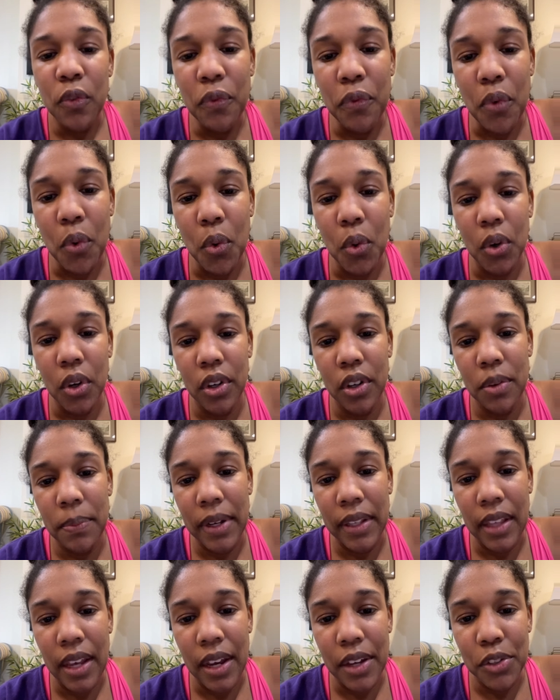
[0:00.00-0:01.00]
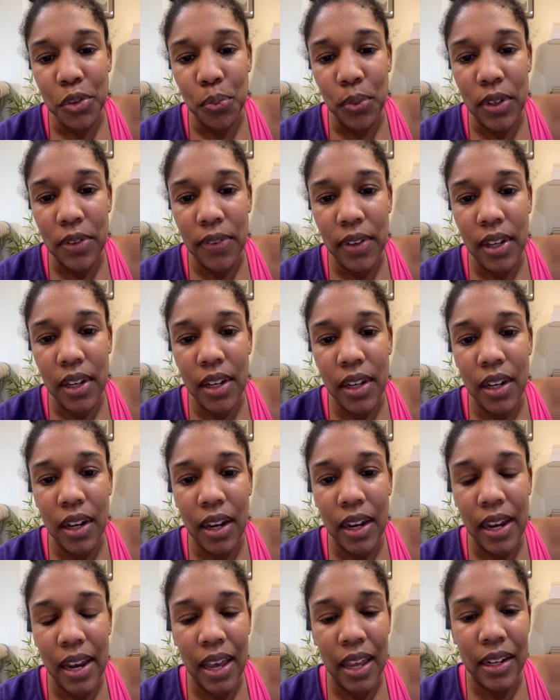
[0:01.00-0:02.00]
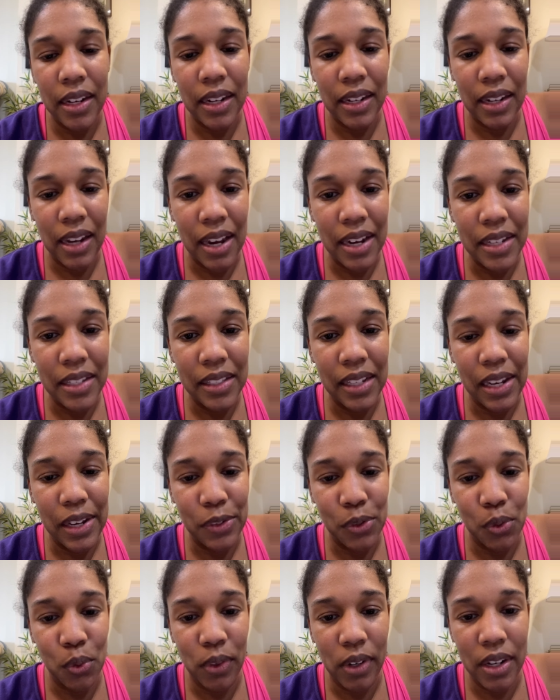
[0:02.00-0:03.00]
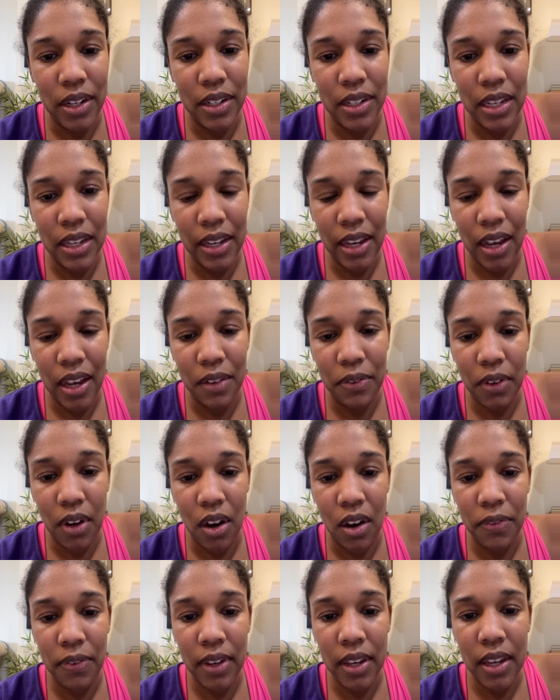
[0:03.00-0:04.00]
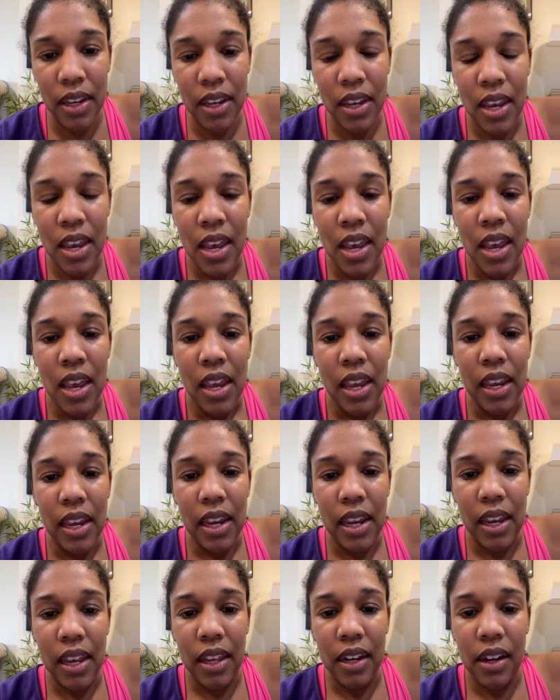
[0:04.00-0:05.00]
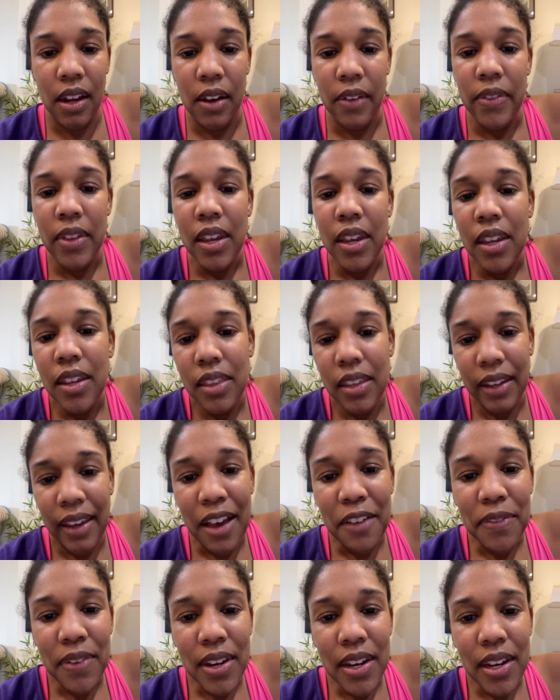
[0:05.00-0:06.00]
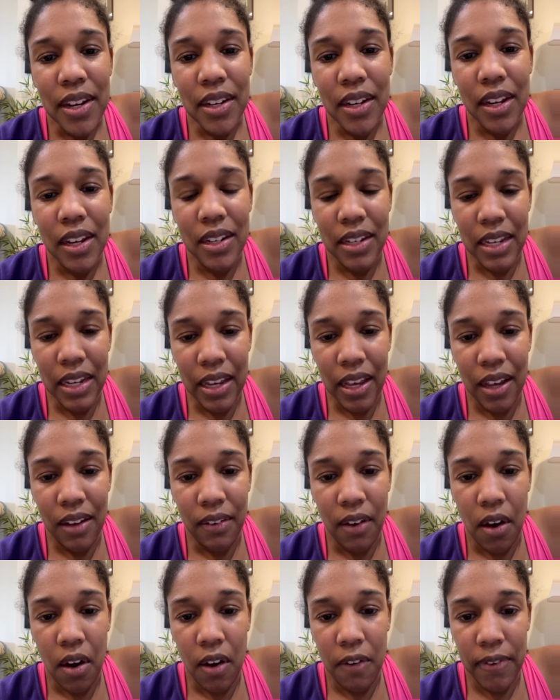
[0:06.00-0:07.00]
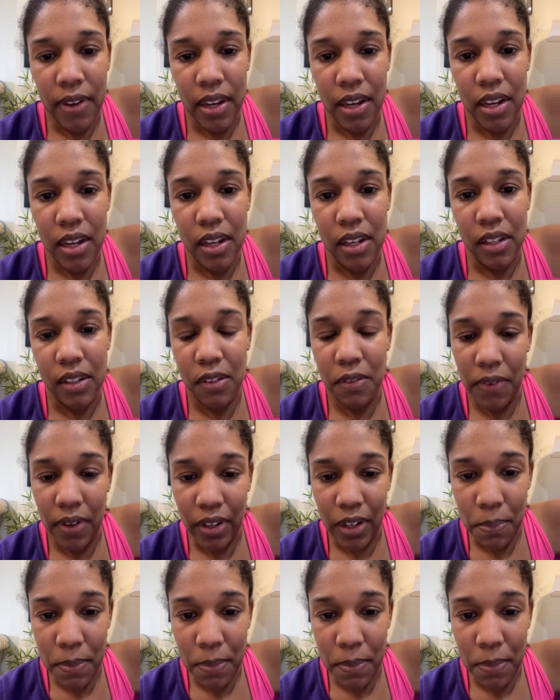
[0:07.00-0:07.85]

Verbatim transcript: for my last refeed, I had an iced hazelnut decaf coffee. And the caffeine in decaf coffee is very